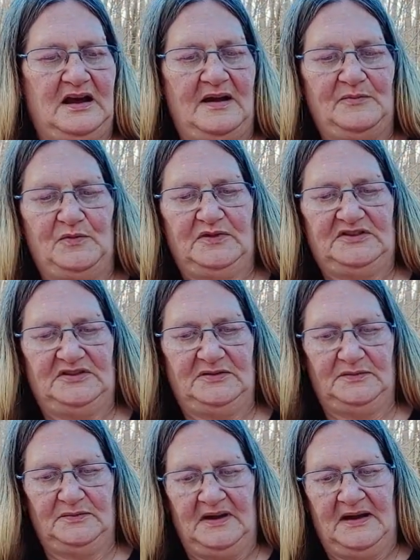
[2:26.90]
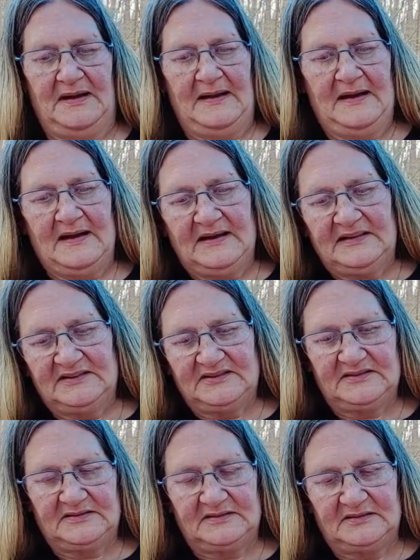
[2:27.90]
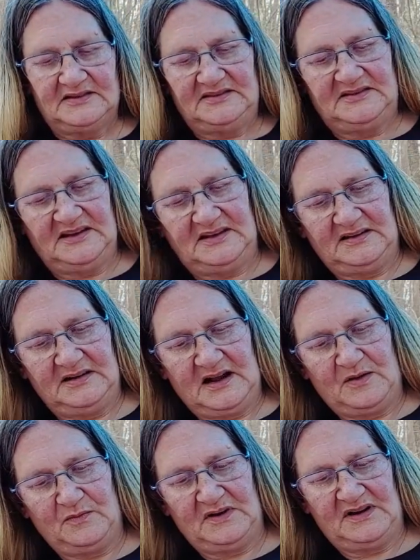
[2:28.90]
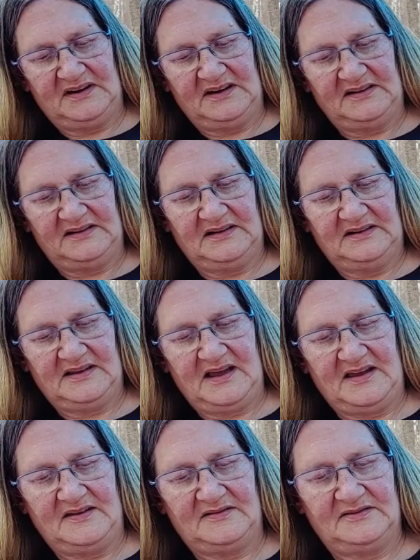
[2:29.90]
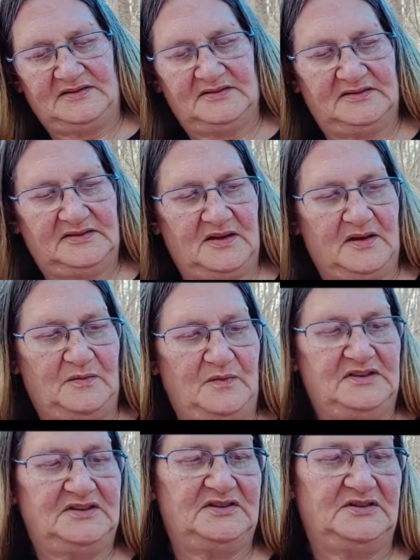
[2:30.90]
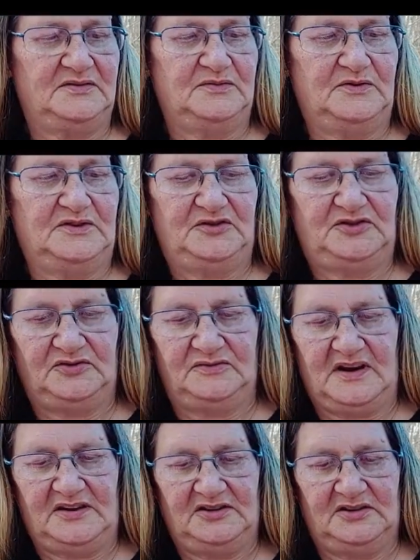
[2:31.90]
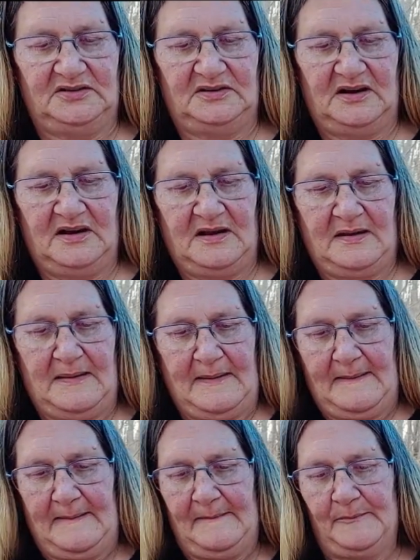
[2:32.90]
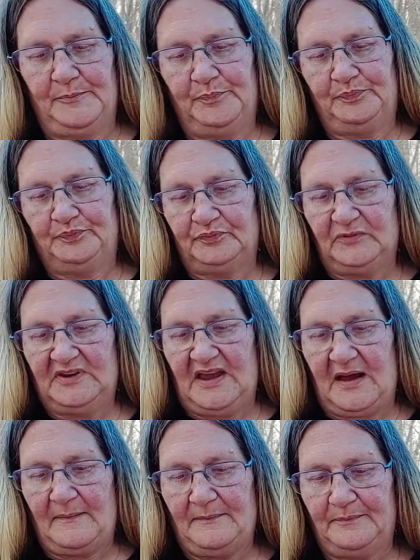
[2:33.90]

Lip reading: I'm going to, let's see, I want it in layers, so I want to do it which direction. Yeah.